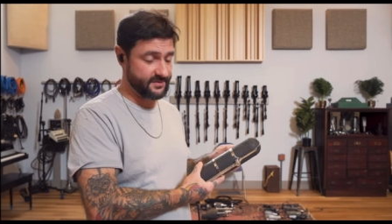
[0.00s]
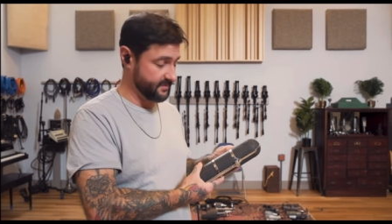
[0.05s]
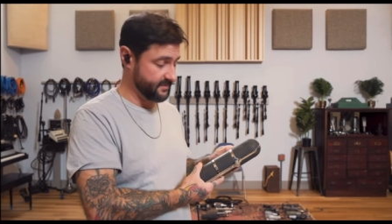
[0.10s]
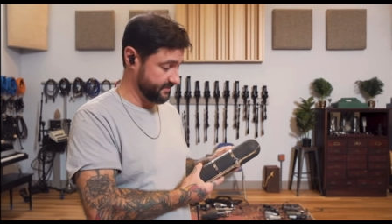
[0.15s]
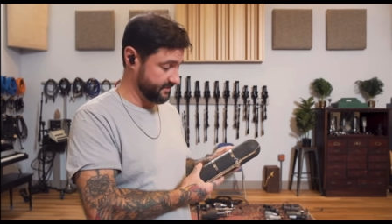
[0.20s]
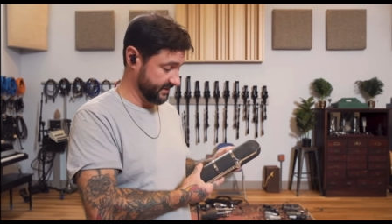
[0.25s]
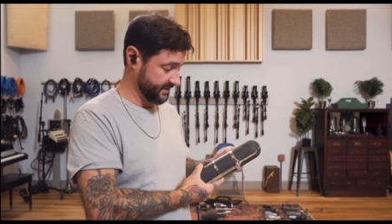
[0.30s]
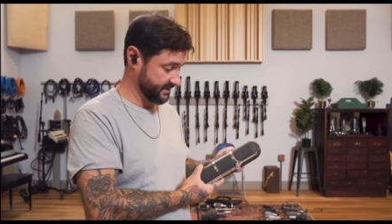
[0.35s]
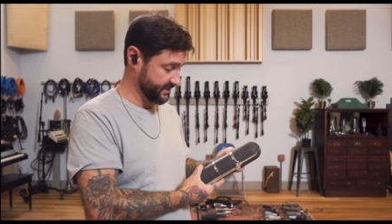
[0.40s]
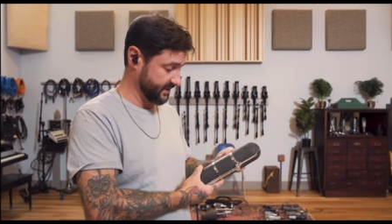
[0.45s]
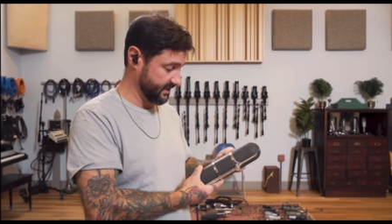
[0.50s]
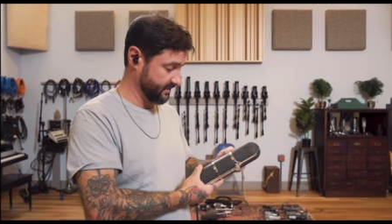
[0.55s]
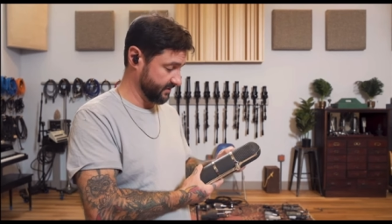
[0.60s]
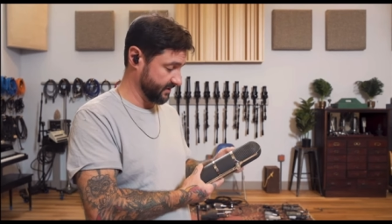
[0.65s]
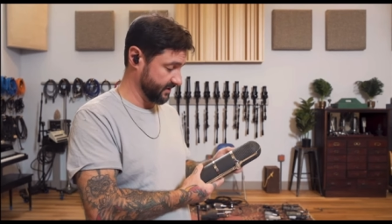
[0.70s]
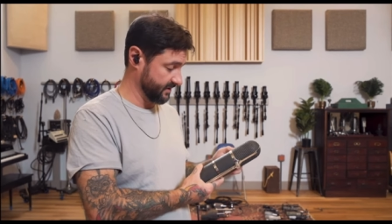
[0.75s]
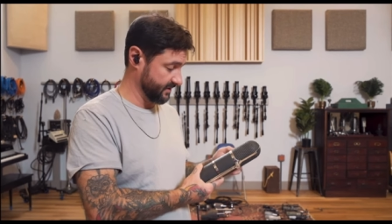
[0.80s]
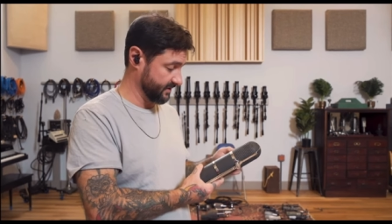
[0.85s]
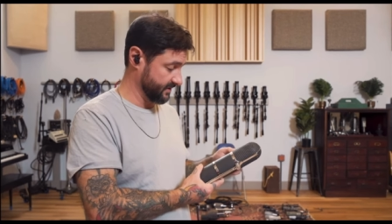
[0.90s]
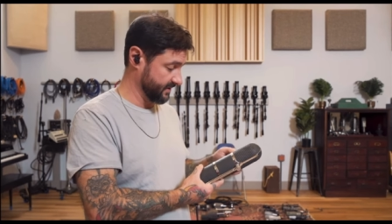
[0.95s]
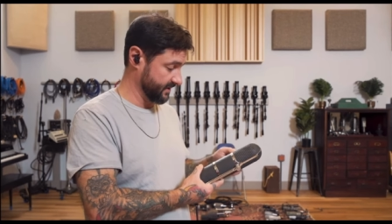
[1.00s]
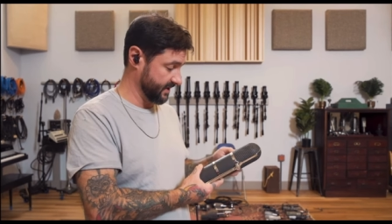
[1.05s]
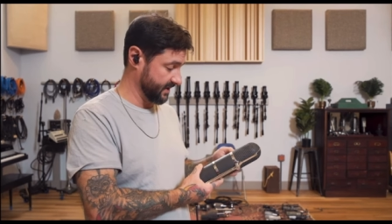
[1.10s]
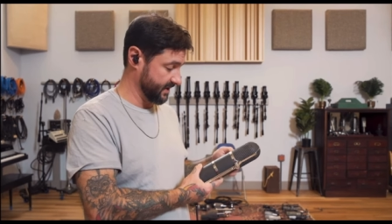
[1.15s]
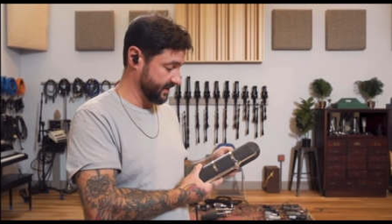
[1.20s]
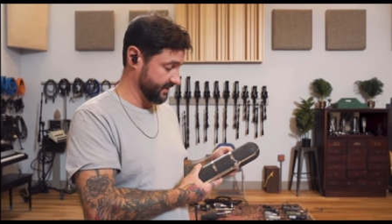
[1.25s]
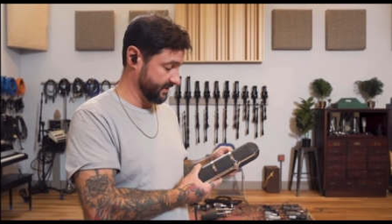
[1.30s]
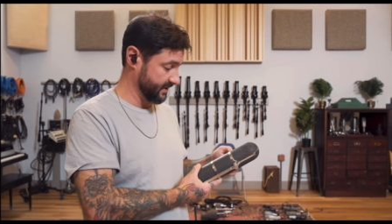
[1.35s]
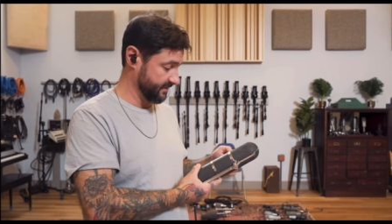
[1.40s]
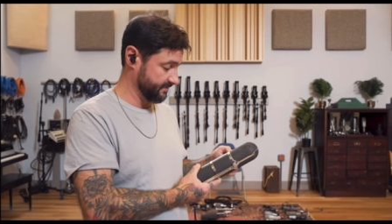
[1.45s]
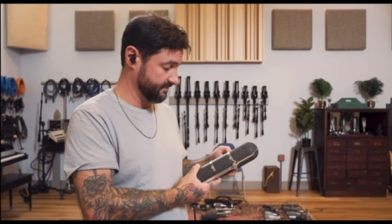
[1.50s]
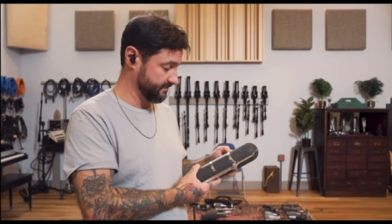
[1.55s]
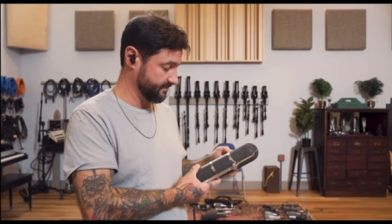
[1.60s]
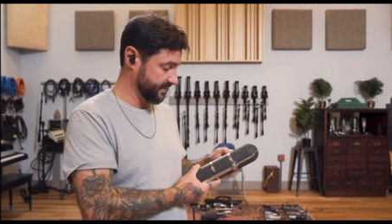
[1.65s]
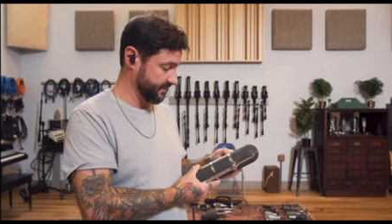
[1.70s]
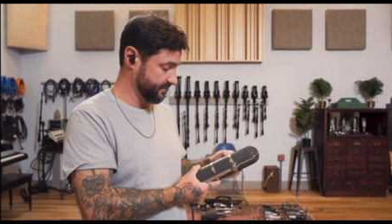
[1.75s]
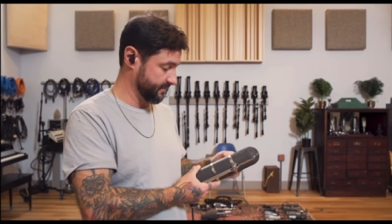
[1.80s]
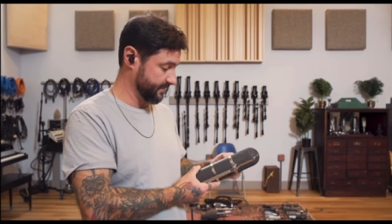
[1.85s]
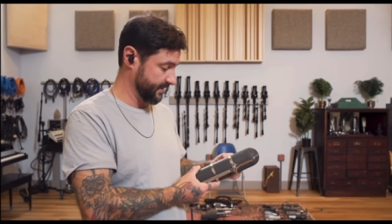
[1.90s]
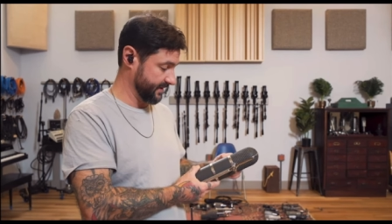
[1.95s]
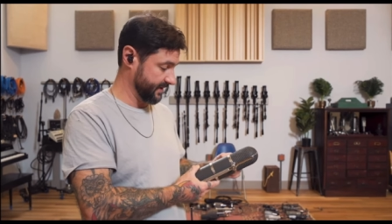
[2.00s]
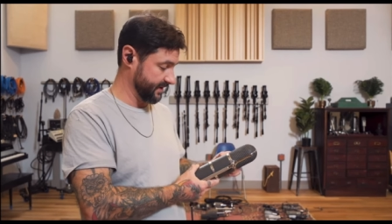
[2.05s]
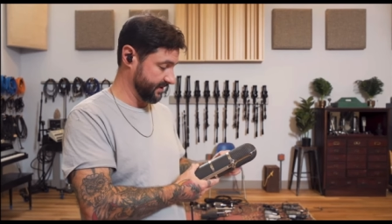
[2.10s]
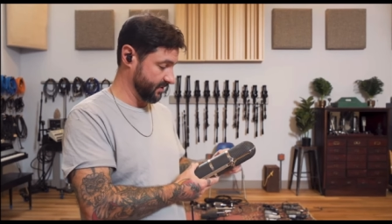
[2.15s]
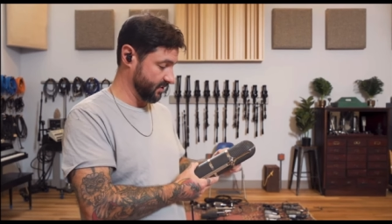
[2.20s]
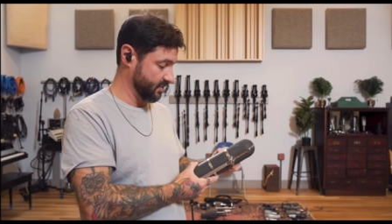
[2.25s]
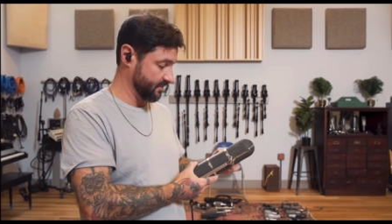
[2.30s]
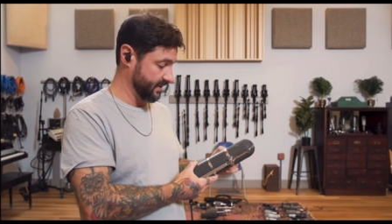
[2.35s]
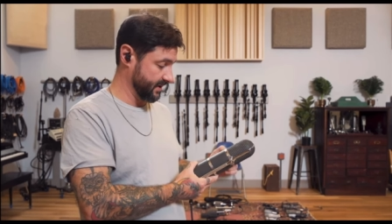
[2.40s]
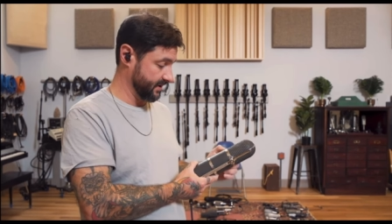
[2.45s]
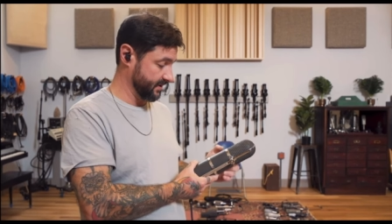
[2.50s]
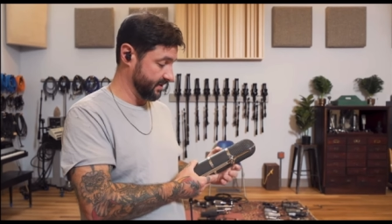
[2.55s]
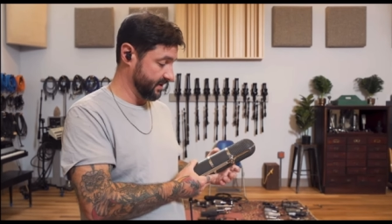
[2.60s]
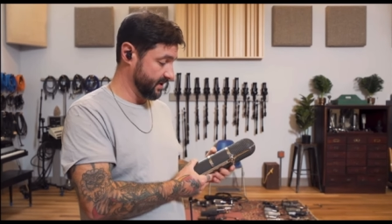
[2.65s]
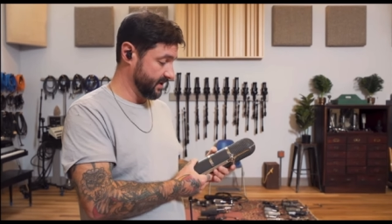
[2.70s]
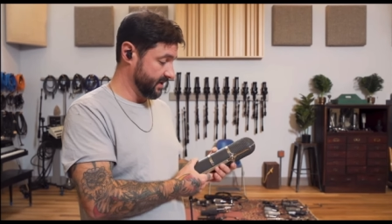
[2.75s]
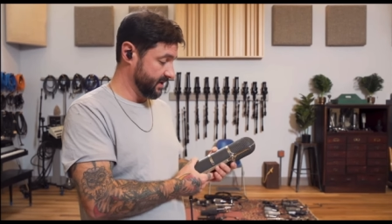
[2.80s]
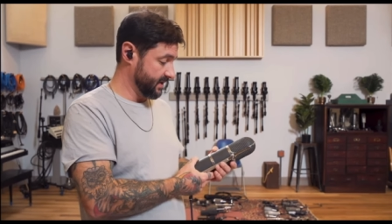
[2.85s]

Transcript: a big secret uh, that people might not know about.